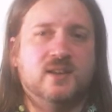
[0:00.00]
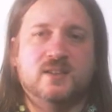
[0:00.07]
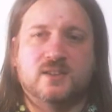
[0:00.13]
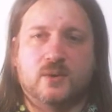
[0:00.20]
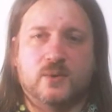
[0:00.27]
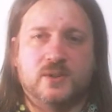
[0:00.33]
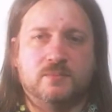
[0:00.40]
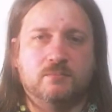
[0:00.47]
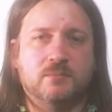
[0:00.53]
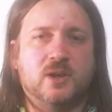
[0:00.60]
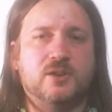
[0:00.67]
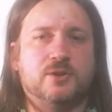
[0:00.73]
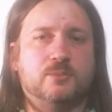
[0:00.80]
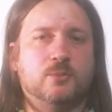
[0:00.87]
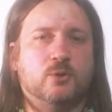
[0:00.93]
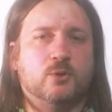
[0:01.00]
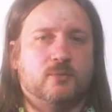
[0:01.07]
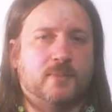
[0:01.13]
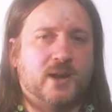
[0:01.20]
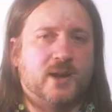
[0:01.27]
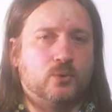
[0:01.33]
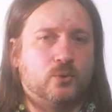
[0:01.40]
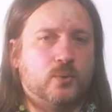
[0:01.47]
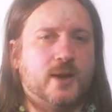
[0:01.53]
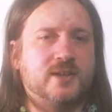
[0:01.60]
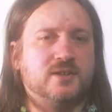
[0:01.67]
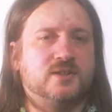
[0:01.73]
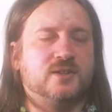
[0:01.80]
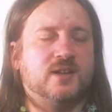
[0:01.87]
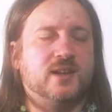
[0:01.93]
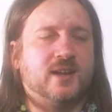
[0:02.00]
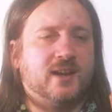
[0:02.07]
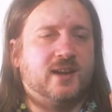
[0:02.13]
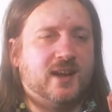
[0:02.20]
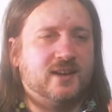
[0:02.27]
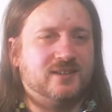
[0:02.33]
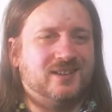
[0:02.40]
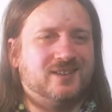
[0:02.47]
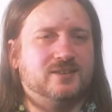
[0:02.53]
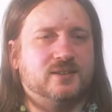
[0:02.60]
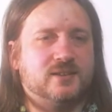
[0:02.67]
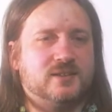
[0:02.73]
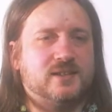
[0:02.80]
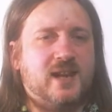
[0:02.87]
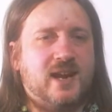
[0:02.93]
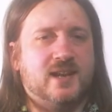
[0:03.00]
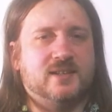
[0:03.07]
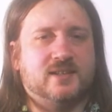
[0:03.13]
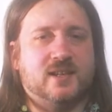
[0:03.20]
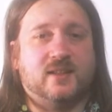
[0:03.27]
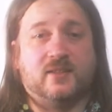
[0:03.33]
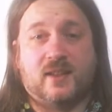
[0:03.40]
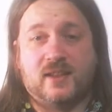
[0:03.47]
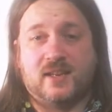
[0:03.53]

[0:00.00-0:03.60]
So it's much more about questioning and understanding than